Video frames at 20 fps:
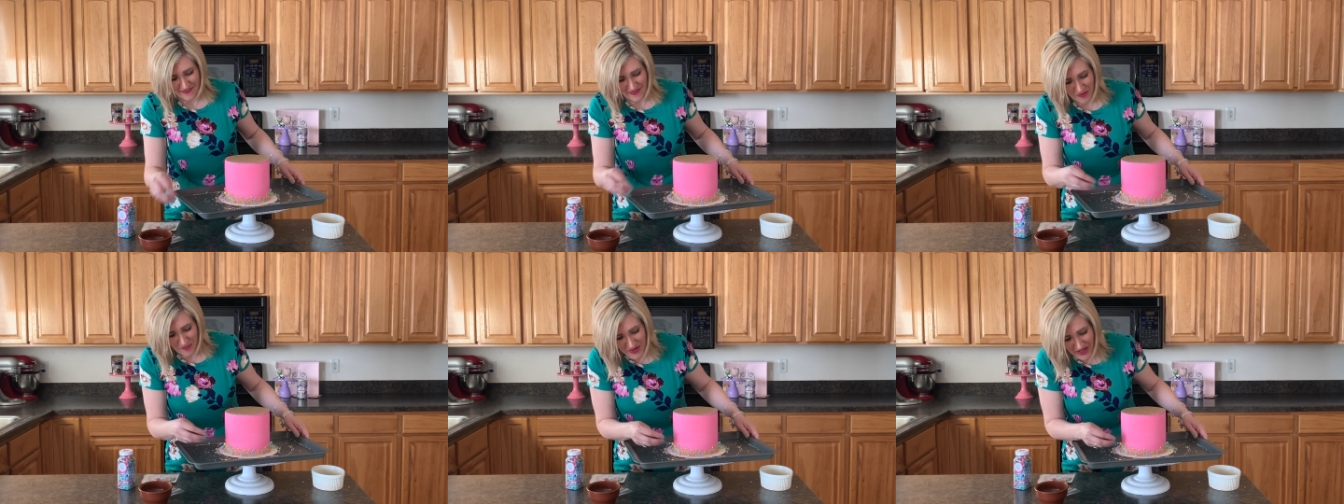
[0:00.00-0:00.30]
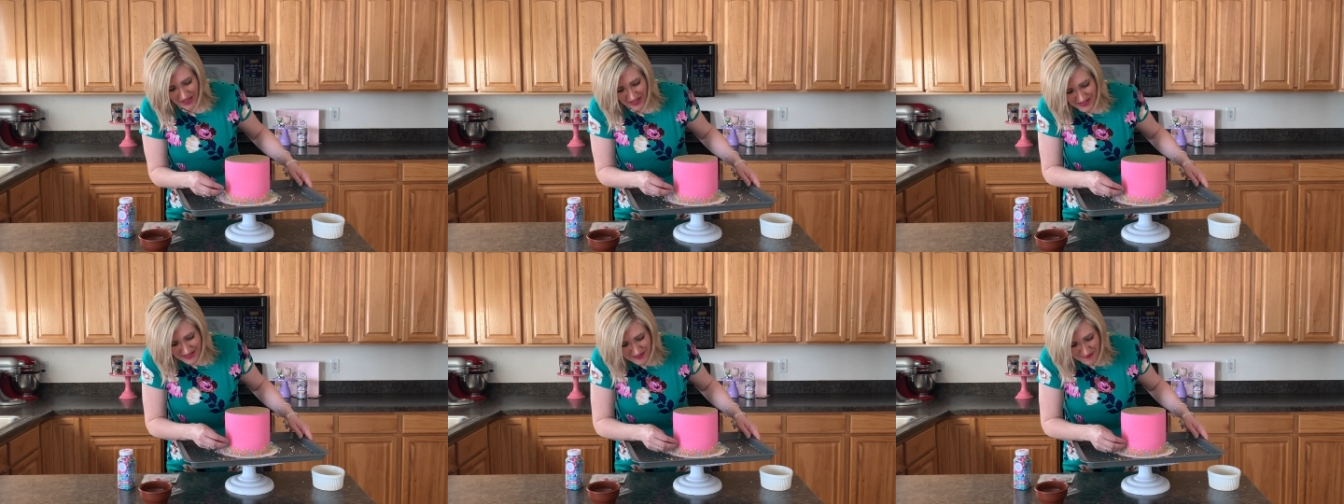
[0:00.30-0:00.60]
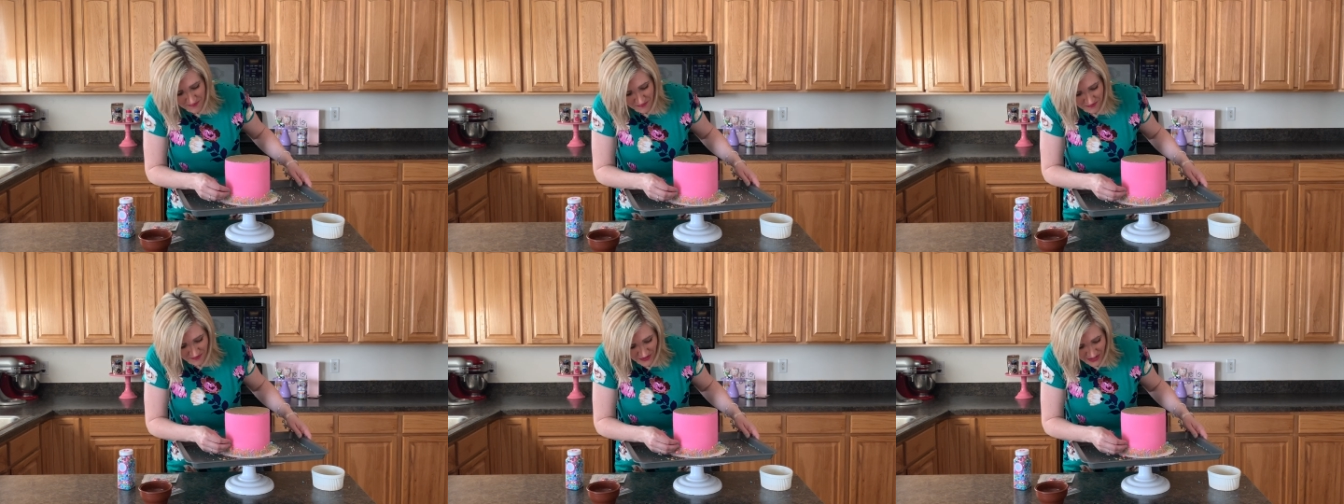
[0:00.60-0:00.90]
then we got
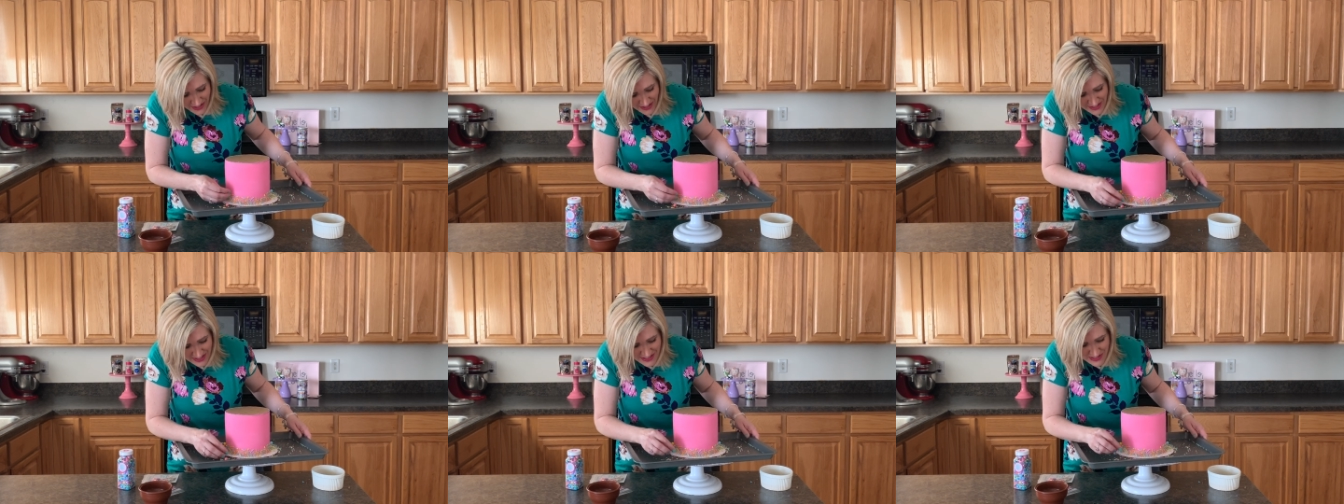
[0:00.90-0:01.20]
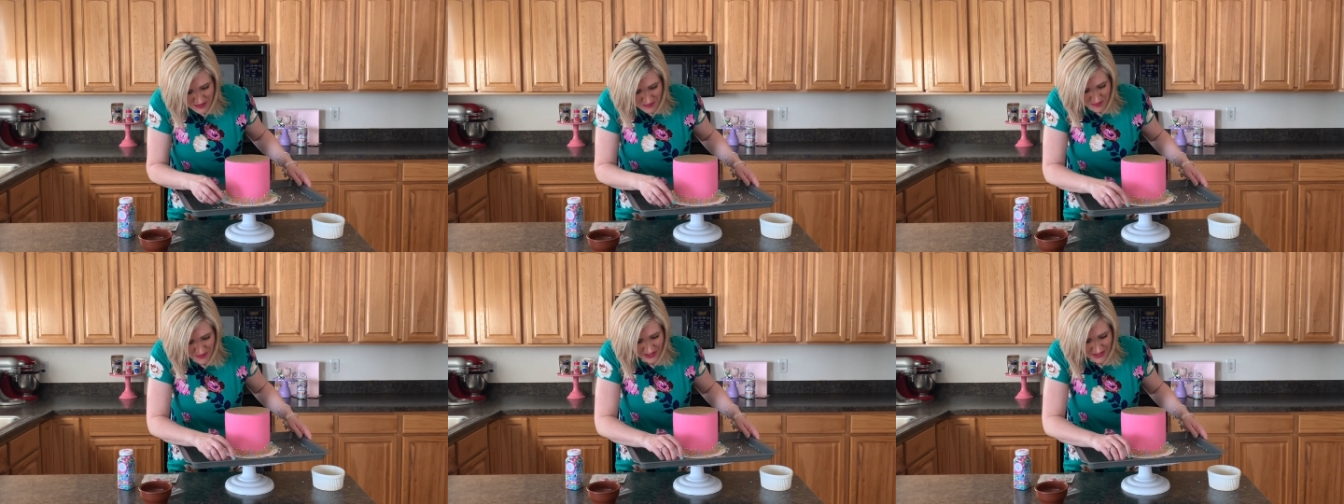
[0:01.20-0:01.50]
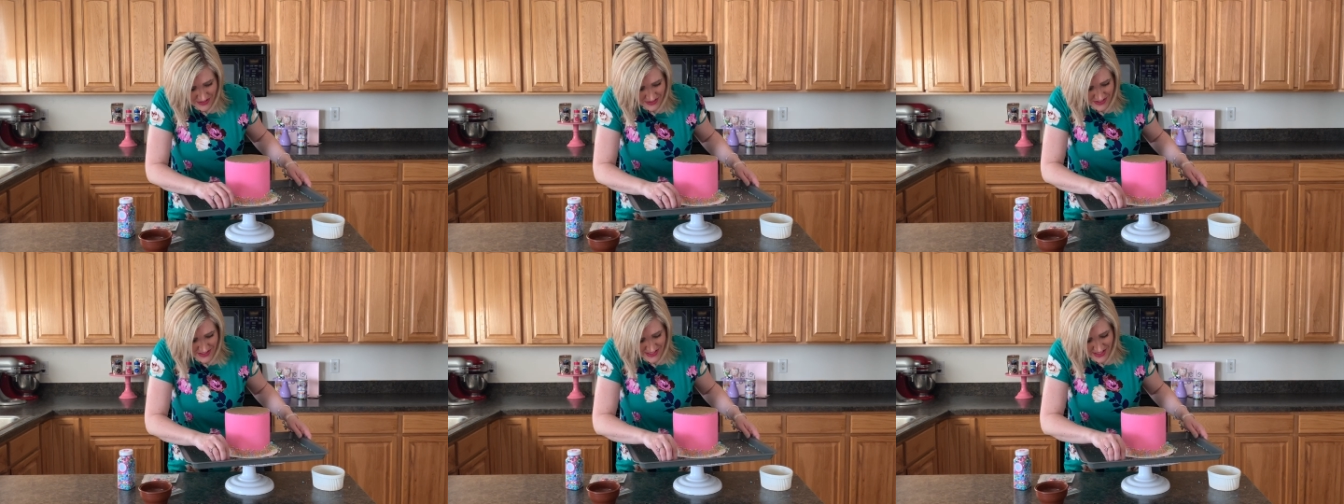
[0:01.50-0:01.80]
some fun
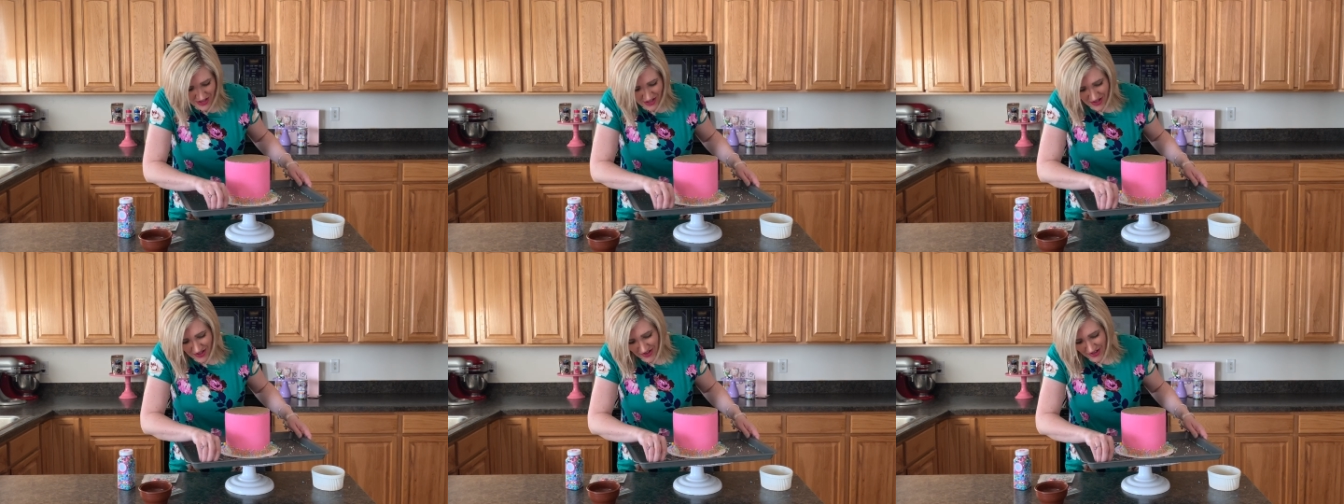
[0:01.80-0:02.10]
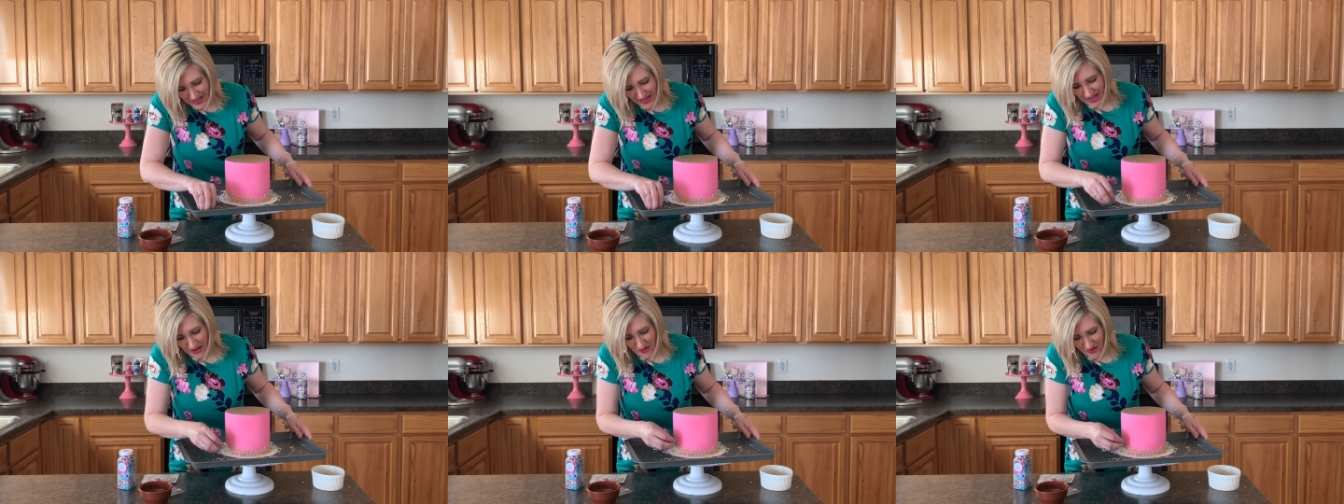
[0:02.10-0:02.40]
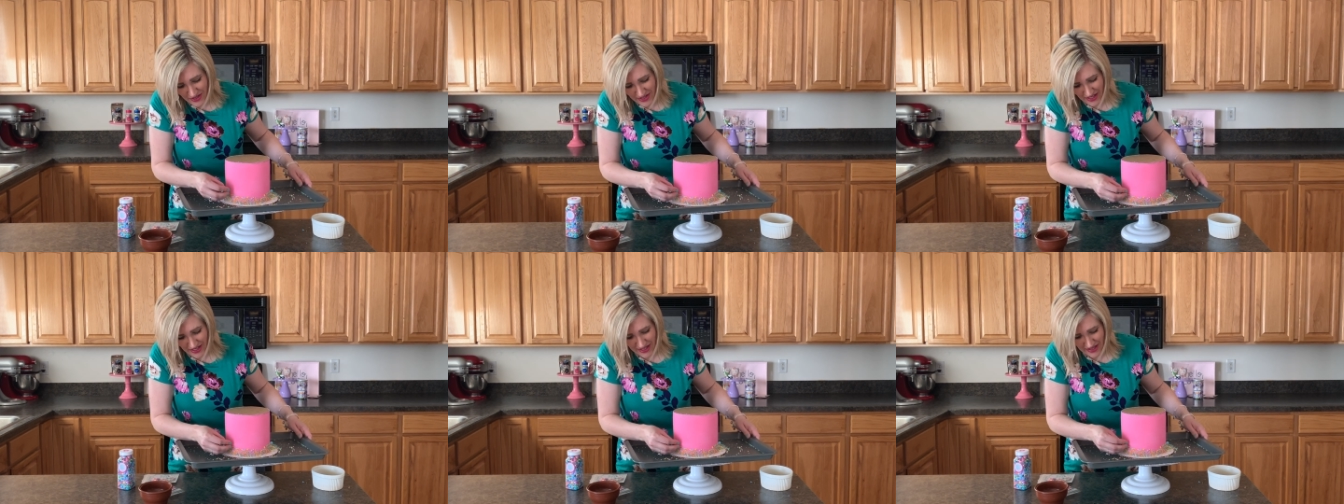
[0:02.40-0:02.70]
sprinkles on our
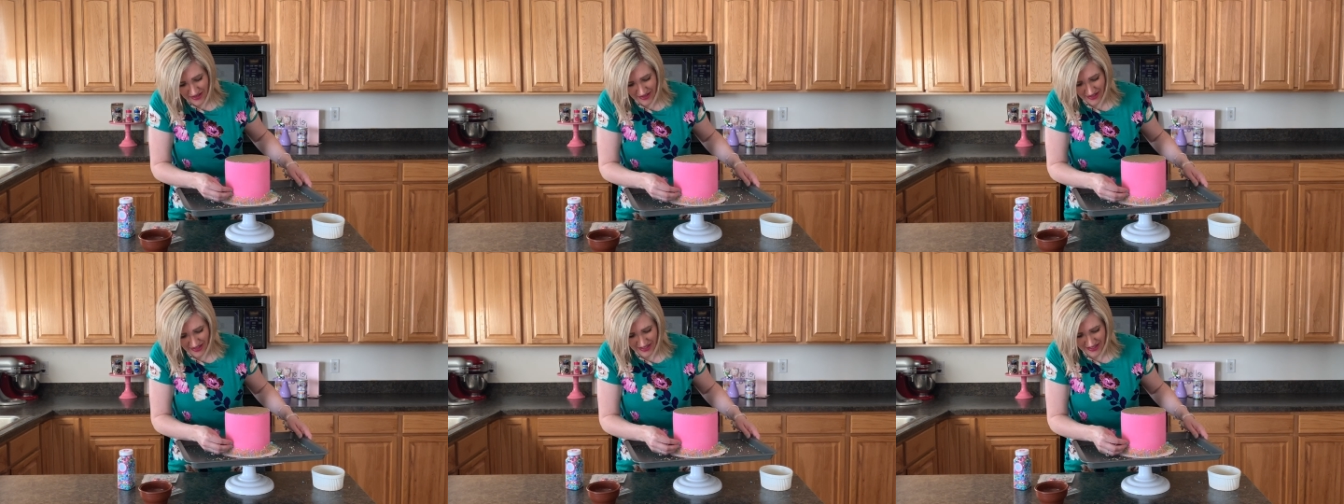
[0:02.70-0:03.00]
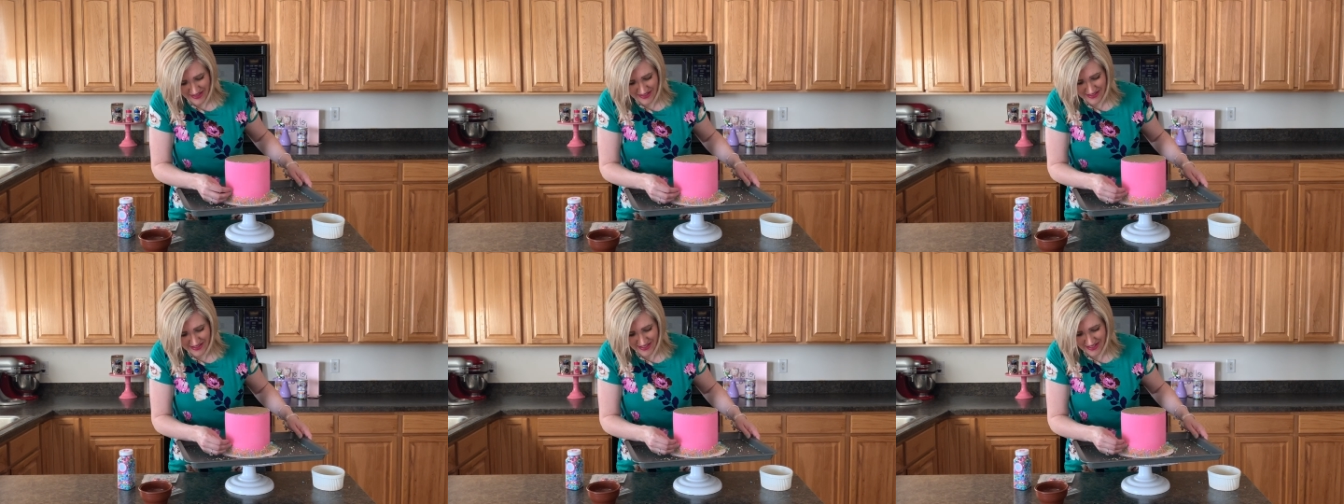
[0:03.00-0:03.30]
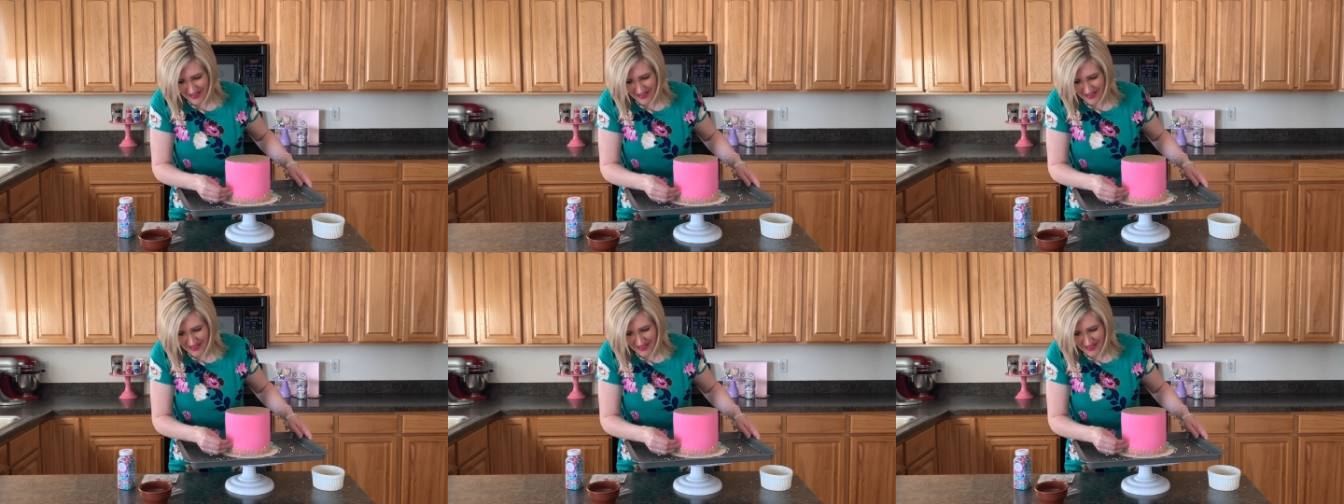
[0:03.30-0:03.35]
cake, guys.